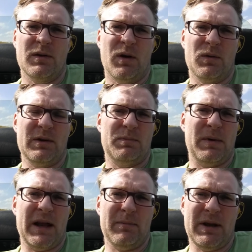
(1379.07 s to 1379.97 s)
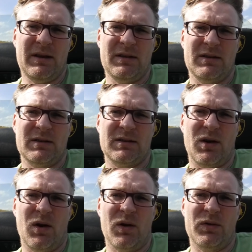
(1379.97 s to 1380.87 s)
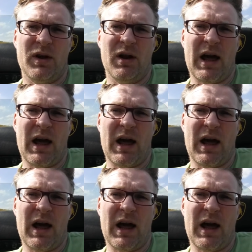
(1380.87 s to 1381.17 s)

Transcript: Always blaming on a